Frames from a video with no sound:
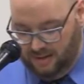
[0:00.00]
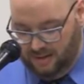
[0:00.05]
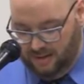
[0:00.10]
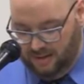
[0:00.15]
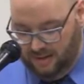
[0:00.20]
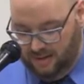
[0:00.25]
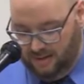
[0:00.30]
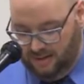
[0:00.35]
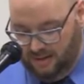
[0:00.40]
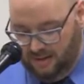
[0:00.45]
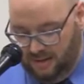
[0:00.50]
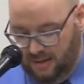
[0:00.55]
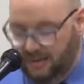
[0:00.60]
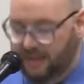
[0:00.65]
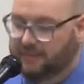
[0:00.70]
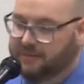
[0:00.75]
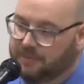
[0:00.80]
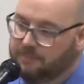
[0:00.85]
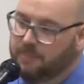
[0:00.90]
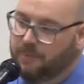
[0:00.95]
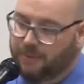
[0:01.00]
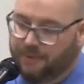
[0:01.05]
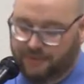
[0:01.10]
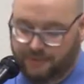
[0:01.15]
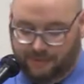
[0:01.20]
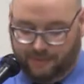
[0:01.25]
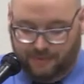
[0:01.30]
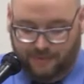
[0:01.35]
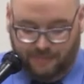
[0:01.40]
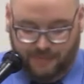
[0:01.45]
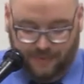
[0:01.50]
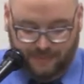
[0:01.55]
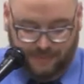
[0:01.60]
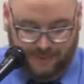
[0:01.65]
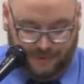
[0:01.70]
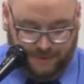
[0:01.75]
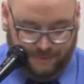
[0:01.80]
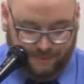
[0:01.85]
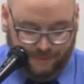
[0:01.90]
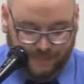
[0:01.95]
Uh, and that's important to
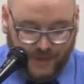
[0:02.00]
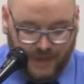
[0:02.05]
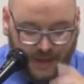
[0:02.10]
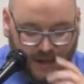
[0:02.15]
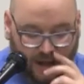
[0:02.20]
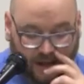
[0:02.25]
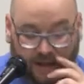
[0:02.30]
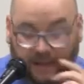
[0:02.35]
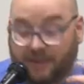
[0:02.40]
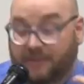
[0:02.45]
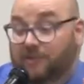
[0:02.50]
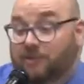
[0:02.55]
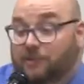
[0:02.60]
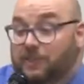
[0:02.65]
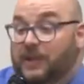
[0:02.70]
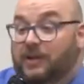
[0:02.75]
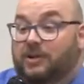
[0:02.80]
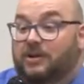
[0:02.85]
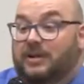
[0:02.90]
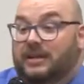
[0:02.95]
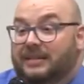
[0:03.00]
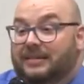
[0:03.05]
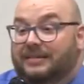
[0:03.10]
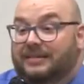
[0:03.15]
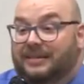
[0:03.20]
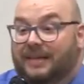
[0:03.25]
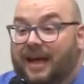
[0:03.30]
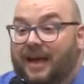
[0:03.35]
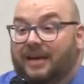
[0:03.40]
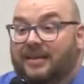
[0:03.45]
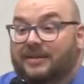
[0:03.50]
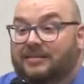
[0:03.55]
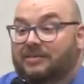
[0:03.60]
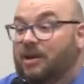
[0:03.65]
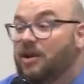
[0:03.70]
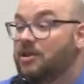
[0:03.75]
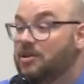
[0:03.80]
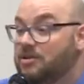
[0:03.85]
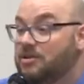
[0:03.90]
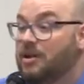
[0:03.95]
remember. Uh, the speaker is as
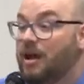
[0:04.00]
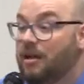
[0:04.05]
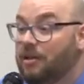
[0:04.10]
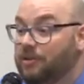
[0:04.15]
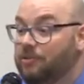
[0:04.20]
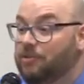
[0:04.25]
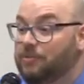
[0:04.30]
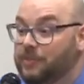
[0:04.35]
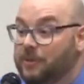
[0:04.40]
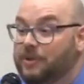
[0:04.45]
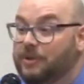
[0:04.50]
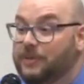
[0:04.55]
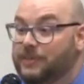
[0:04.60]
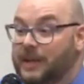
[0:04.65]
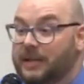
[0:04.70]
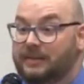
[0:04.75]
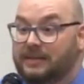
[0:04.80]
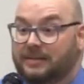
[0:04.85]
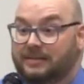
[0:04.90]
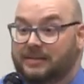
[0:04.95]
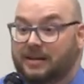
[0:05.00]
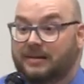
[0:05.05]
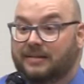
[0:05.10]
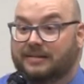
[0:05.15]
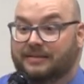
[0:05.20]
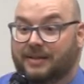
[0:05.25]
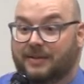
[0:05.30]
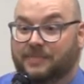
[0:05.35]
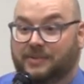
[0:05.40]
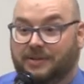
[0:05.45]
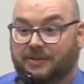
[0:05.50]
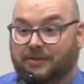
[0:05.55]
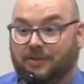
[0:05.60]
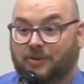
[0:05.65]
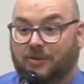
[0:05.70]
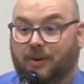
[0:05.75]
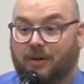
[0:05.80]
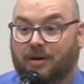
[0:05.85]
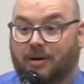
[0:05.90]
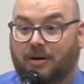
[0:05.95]
unknowledgeable about these concepts as
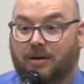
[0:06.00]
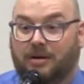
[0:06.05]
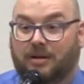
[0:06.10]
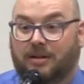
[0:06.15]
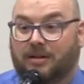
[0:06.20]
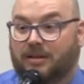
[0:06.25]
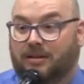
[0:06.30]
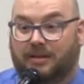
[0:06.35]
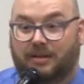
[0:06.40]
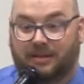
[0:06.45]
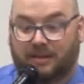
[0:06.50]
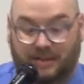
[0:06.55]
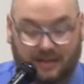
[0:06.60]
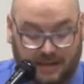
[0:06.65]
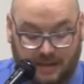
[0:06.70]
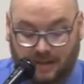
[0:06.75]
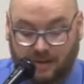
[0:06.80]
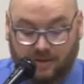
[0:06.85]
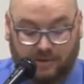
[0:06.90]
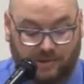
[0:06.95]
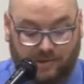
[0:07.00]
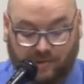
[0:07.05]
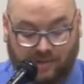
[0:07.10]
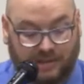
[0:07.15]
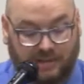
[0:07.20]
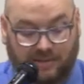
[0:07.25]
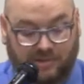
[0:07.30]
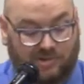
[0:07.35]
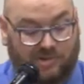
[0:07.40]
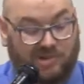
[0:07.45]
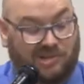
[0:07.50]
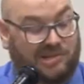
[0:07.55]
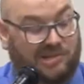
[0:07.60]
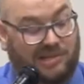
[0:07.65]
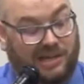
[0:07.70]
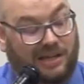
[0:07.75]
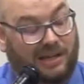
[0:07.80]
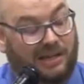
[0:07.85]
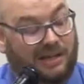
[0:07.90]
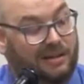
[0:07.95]
you are. He, he or she is just
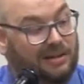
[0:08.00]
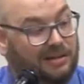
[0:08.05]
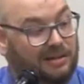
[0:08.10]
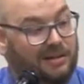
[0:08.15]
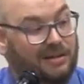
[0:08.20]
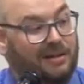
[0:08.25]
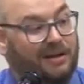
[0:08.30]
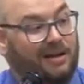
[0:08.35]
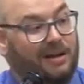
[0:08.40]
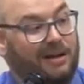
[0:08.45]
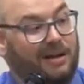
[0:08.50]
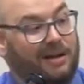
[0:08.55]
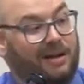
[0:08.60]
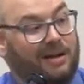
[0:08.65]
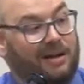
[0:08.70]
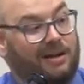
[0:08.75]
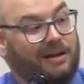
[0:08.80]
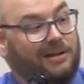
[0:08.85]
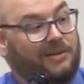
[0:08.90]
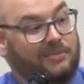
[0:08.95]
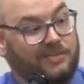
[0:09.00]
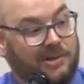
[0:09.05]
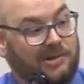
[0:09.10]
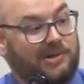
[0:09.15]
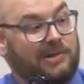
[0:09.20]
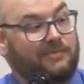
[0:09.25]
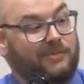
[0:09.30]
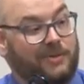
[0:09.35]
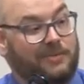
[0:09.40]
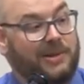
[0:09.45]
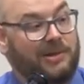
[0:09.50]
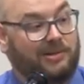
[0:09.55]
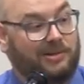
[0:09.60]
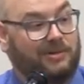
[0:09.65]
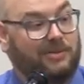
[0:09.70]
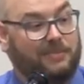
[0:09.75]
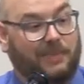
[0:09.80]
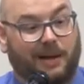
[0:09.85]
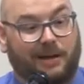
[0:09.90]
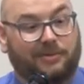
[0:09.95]
seeking uh, as much
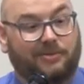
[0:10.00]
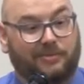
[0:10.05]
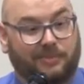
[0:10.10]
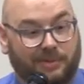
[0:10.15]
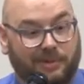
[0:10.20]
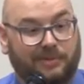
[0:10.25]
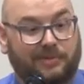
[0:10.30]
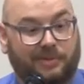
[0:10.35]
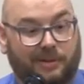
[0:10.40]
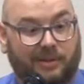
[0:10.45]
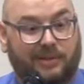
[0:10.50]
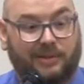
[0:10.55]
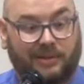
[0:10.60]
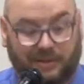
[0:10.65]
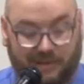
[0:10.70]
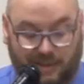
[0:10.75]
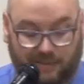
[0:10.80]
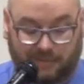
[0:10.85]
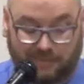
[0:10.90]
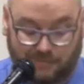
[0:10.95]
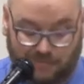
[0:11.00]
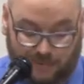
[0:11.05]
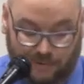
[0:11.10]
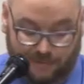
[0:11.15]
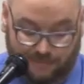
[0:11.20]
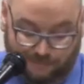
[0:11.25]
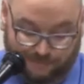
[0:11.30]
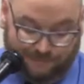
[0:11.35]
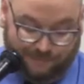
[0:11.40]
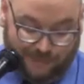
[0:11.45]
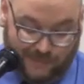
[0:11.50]
information as possible. So I think that's important.